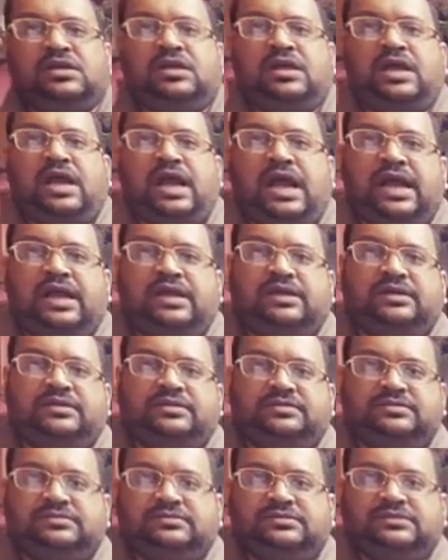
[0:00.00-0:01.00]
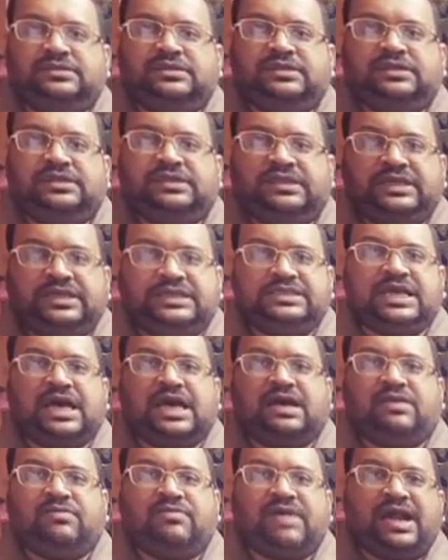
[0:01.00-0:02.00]
and these
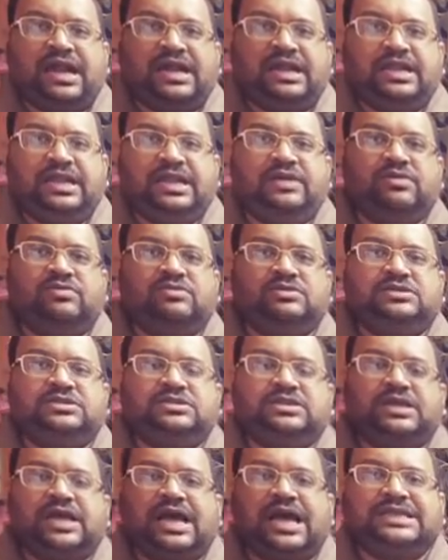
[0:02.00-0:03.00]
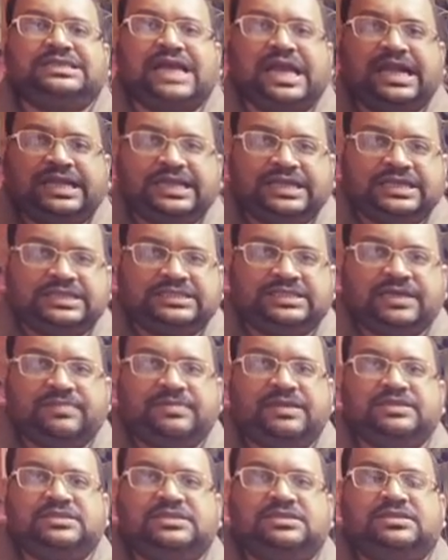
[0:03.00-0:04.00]
are widely used as
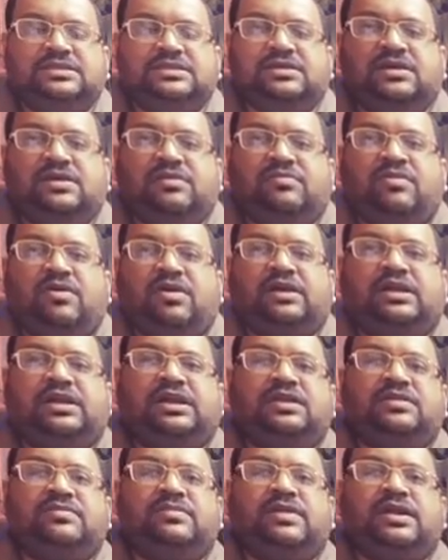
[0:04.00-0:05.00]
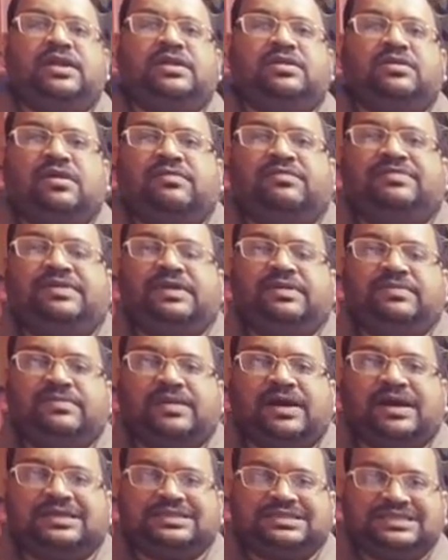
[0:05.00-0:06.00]
antihistamines for treatment of
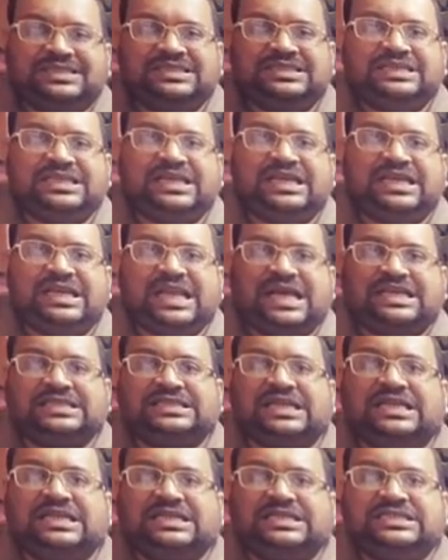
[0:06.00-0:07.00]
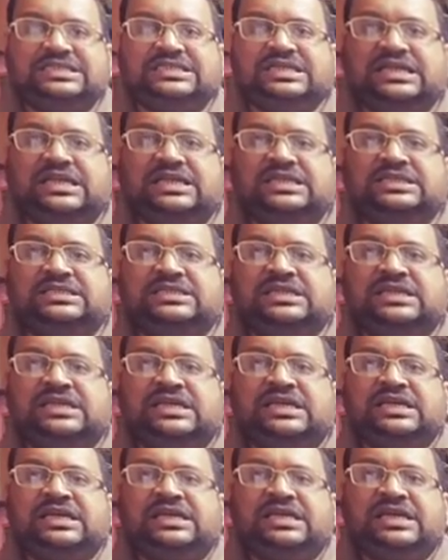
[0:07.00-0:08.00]
fever, sneezing, nasal discharge,
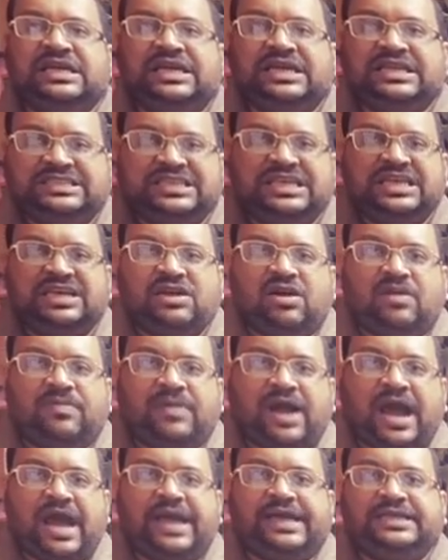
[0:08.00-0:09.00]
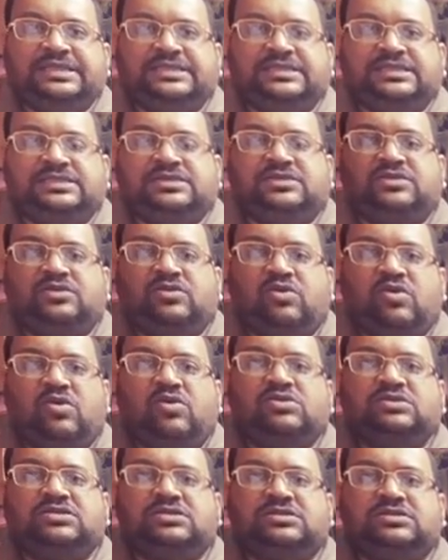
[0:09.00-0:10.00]
itching of eyes,
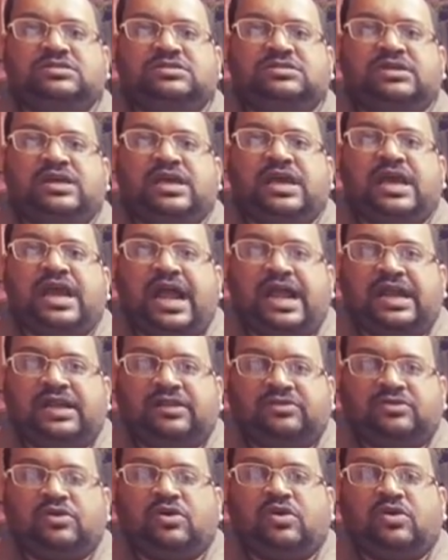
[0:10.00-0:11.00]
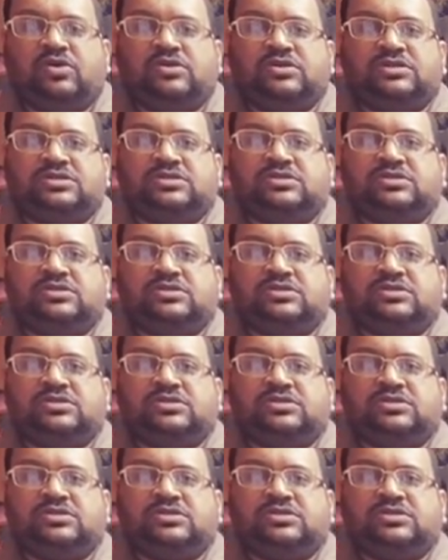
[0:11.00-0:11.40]
nose and throats,